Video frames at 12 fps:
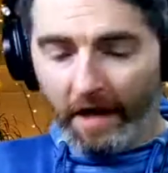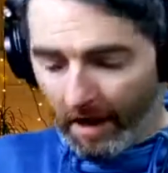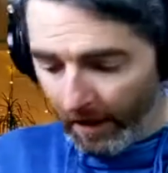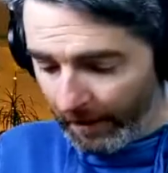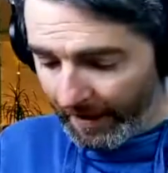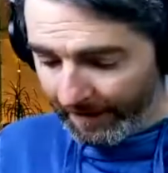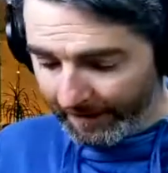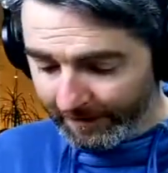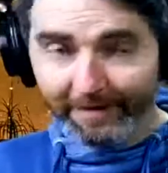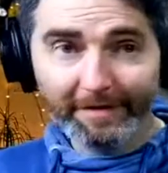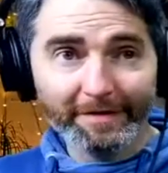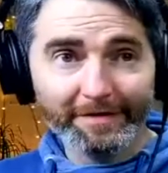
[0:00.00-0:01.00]
Okay,
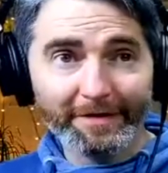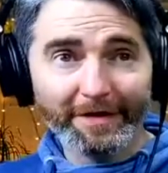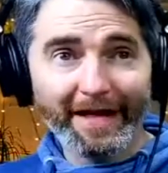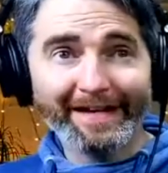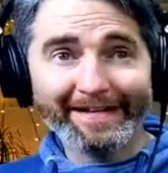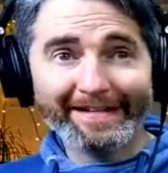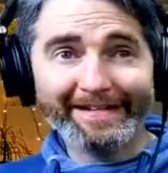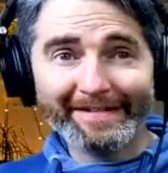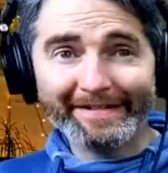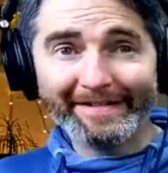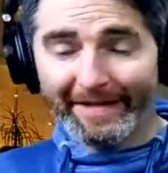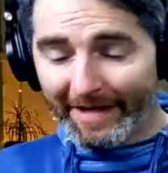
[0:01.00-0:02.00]
so that
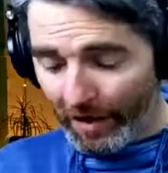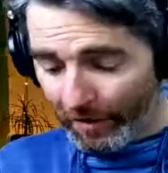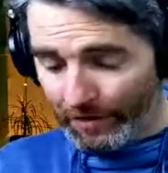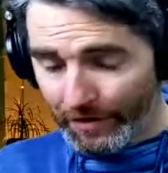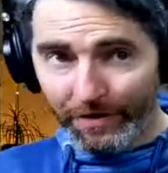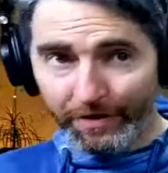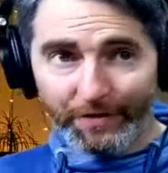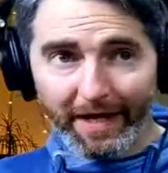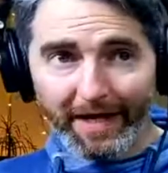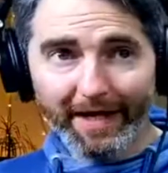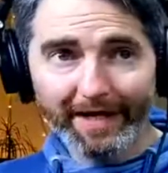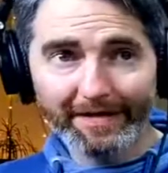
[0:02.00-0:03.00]
is the whole tune.
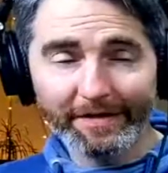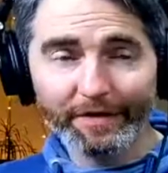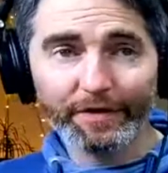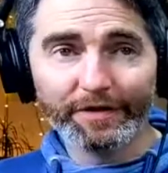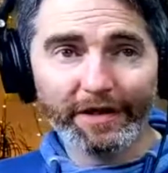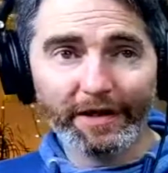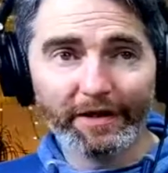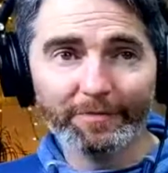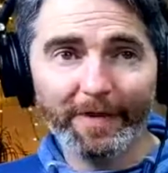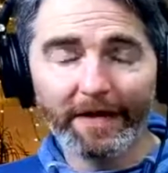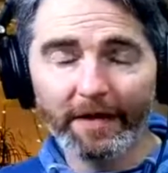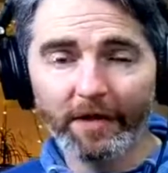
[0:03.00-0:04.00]
It's a good one to kind of look
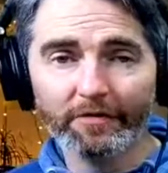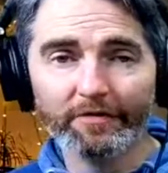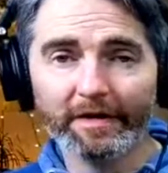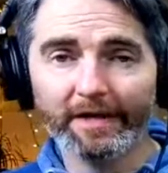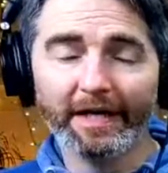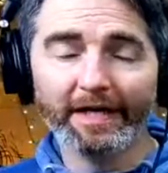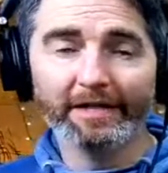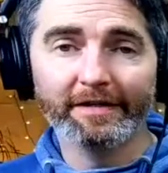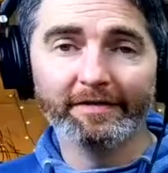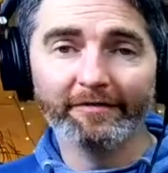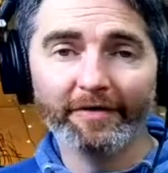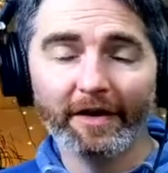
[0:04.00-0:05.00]
back over. Again, you
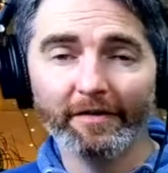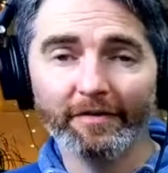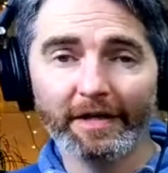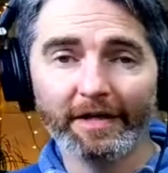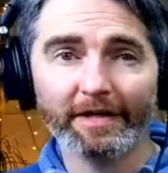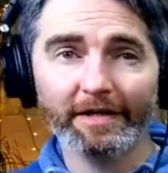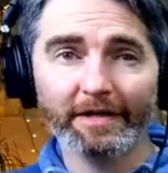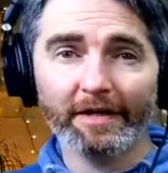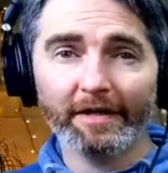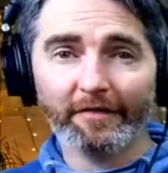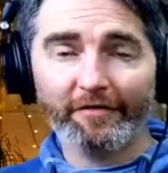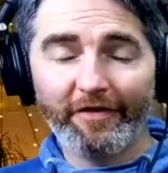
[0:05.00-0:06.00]
can follow the
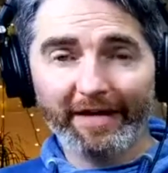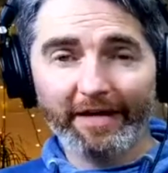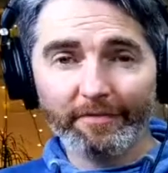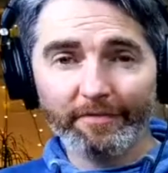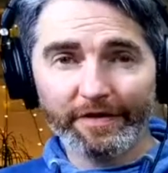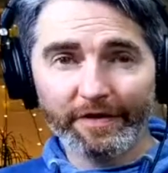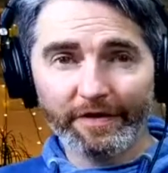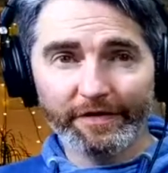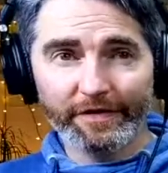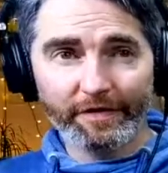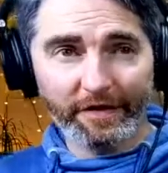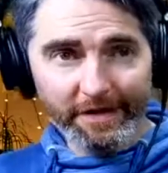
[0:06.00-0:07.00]
fret numbers on the
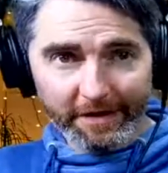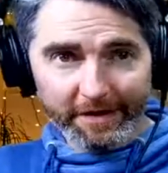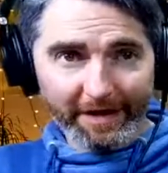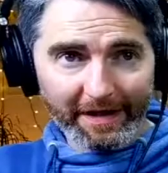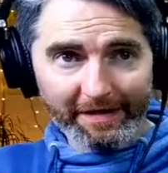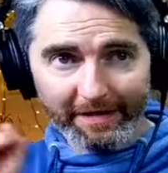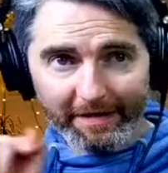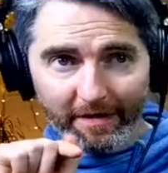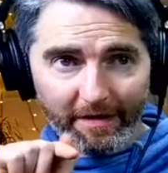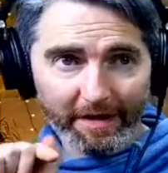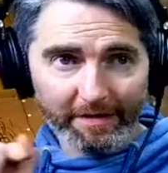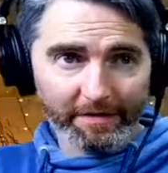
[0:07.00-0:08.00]
screen. You got that little
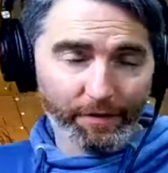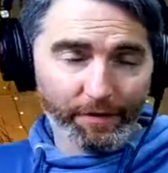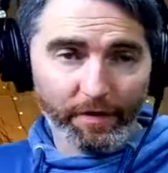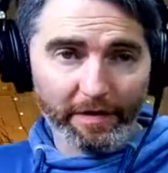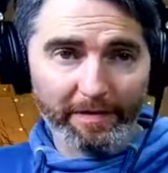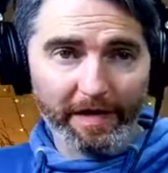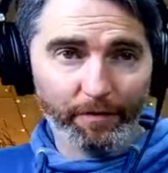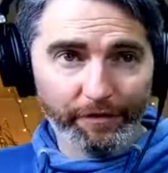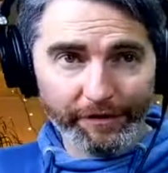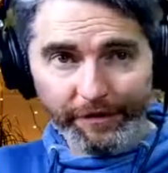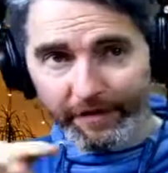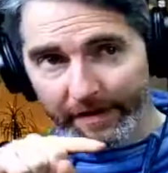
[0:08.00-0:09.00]
line, because we're only playing one
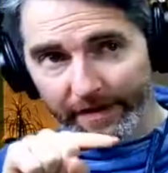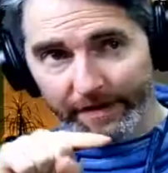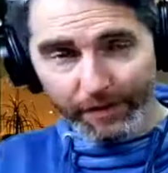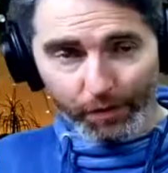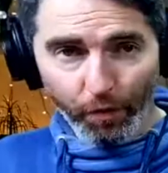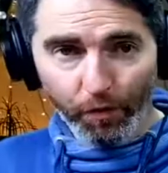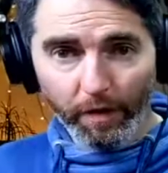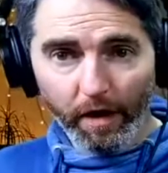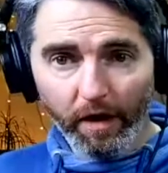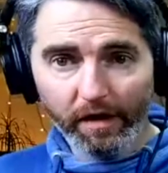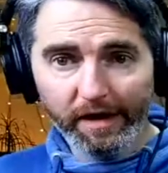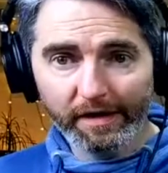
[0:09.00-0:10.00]
string. There's just one
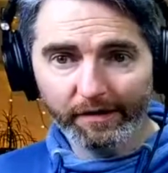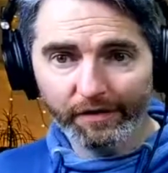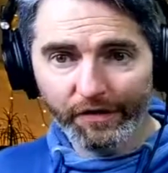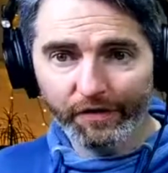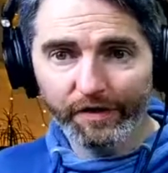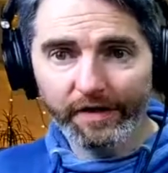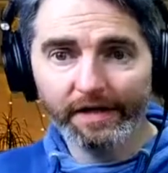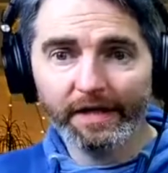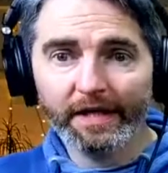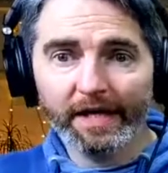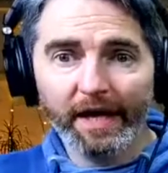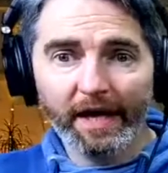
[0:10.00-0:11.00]
line on the screen,
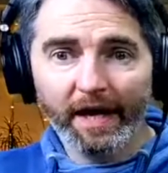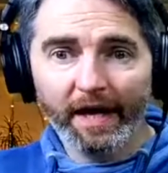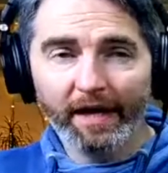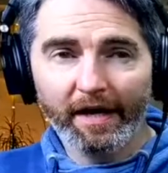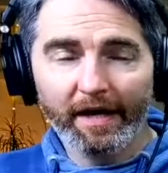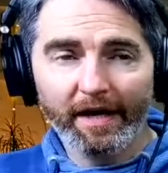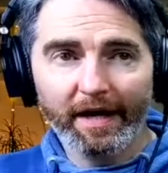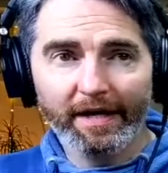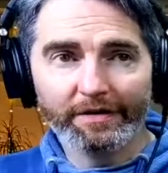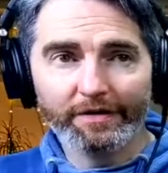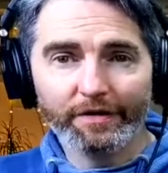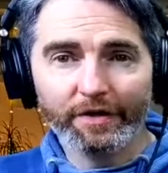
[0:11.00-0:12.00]

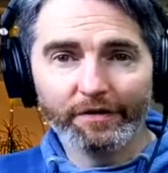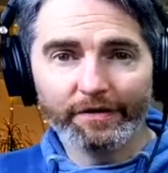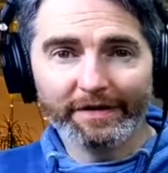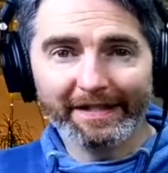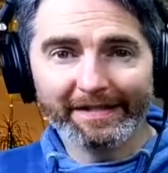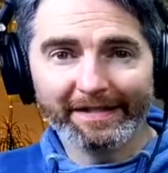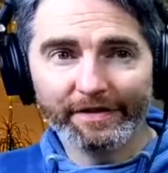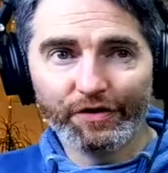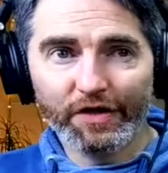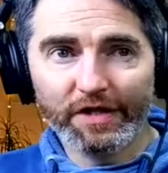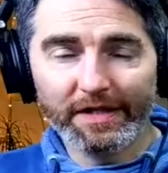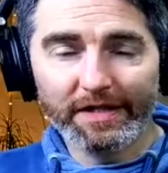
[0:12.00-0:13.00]
and you know that that's the
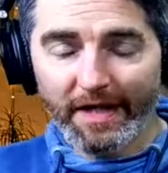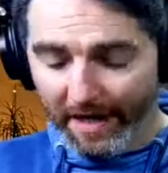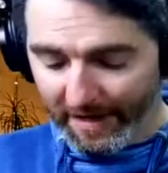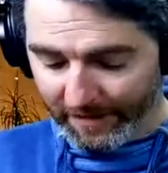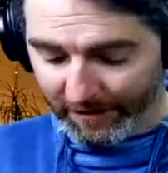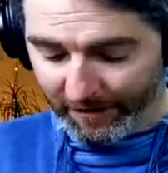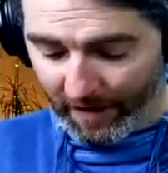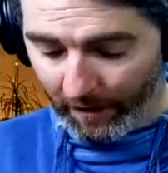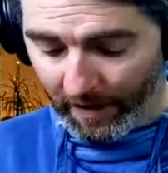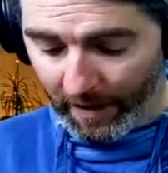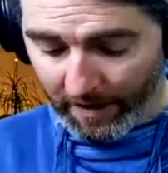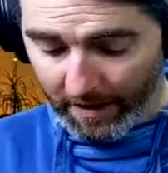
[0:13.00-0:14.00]
G to follow
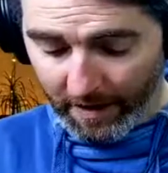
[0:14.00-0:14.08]
along.